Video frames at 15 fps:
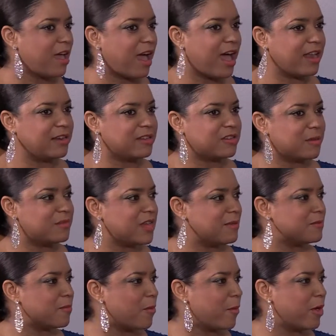and
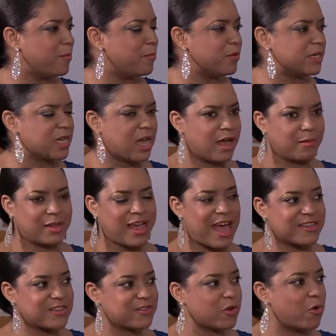sometimes when we'd put
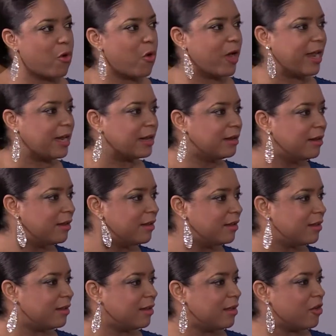castor oil,
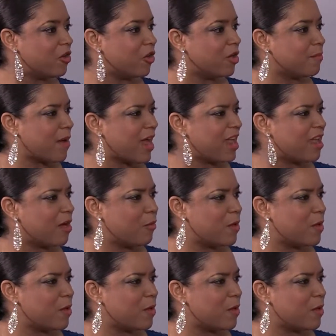in my hair.